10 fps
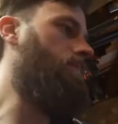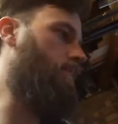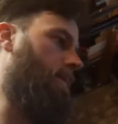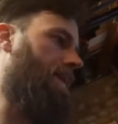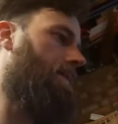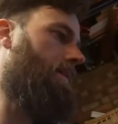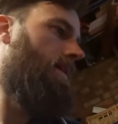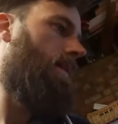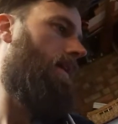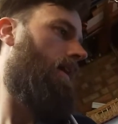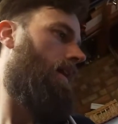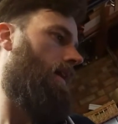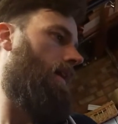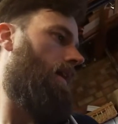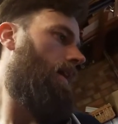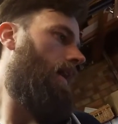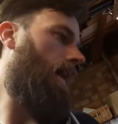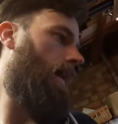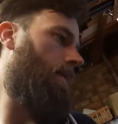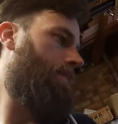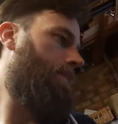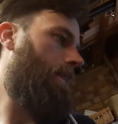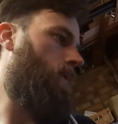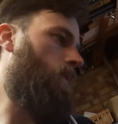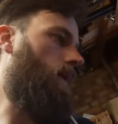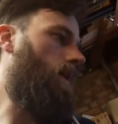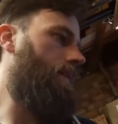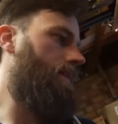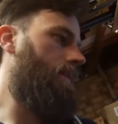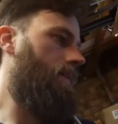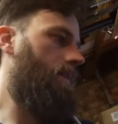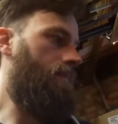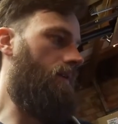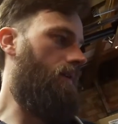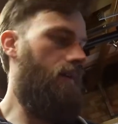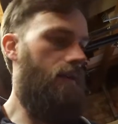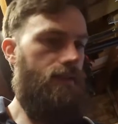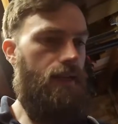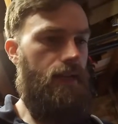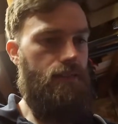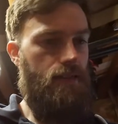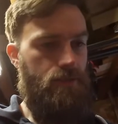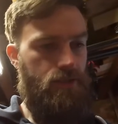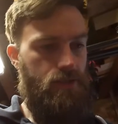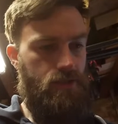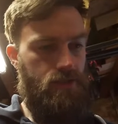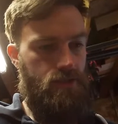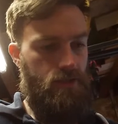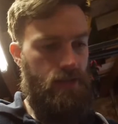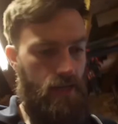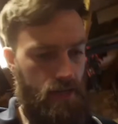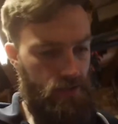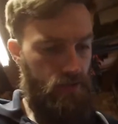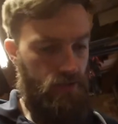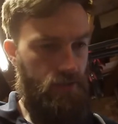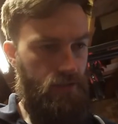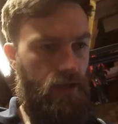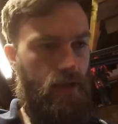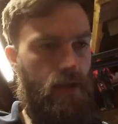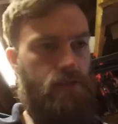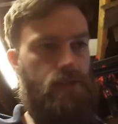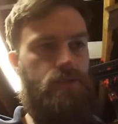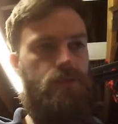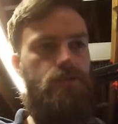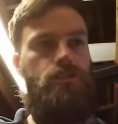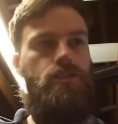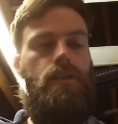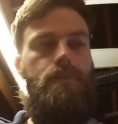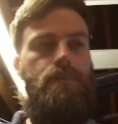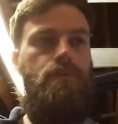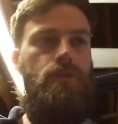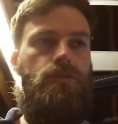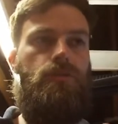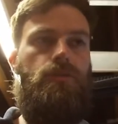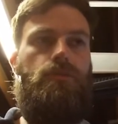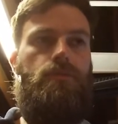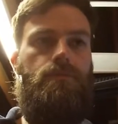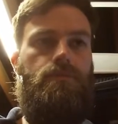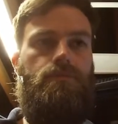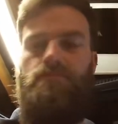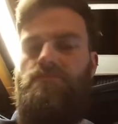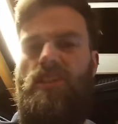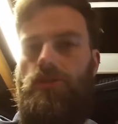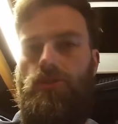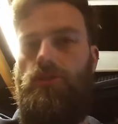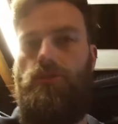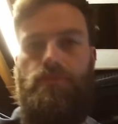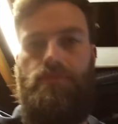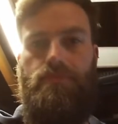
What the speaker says: plumb it. Wiring my intake air temperature gauge, so it's just a little digital